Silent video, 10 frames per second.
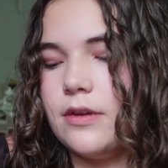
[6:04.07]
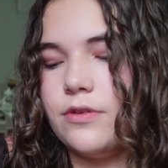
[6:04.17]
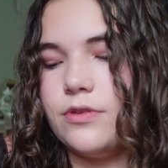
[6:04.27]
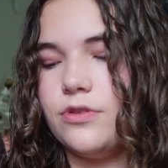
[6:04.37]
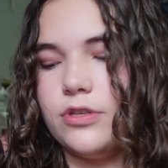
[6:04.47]

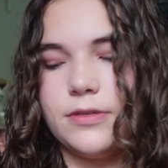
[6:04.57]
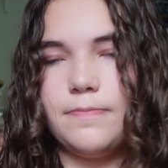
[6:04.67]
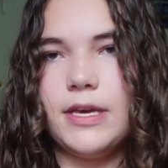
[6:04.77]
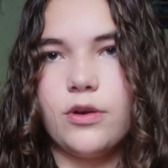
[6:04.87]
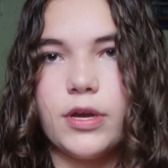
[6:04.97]
It'll just
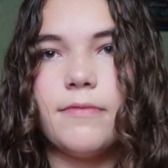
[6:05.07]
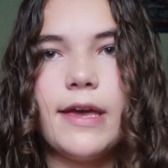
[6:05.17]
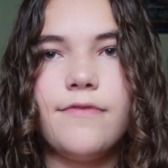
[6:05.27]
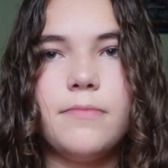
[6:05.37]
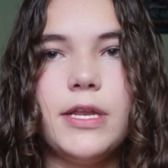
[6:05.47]
be a quick
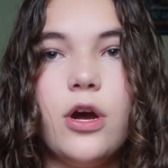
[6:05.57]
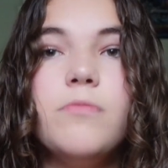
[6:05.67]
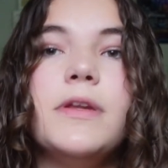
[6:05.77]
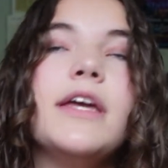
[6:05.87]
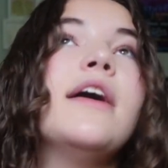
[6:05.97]
way for me to
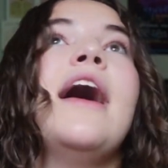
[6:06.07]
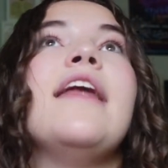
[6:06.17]
open it.